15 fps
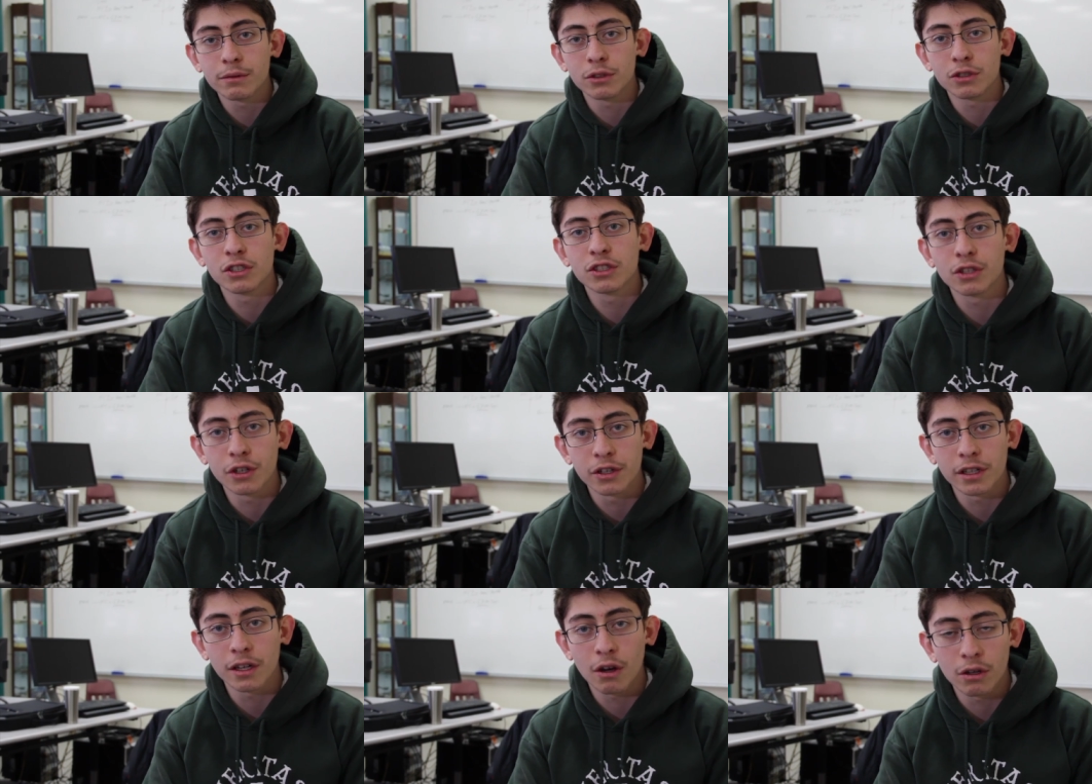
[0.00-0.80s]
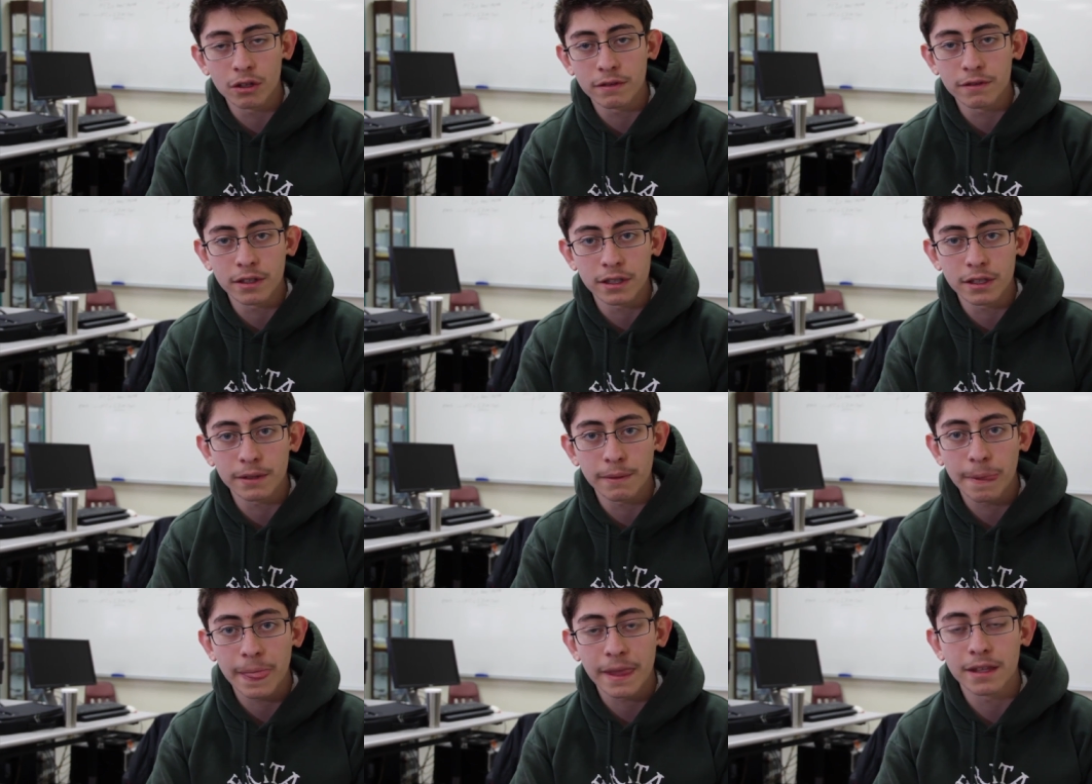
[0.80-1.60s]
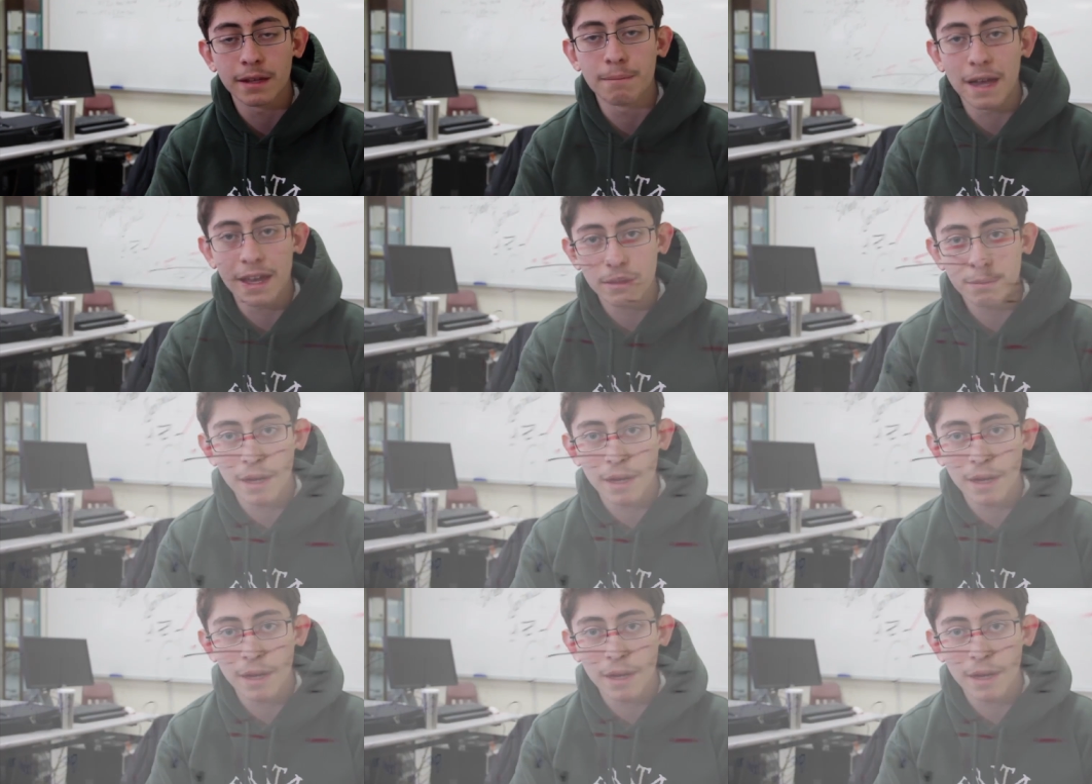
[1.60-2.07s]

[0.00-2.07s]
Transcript: We're just learning all of the, the math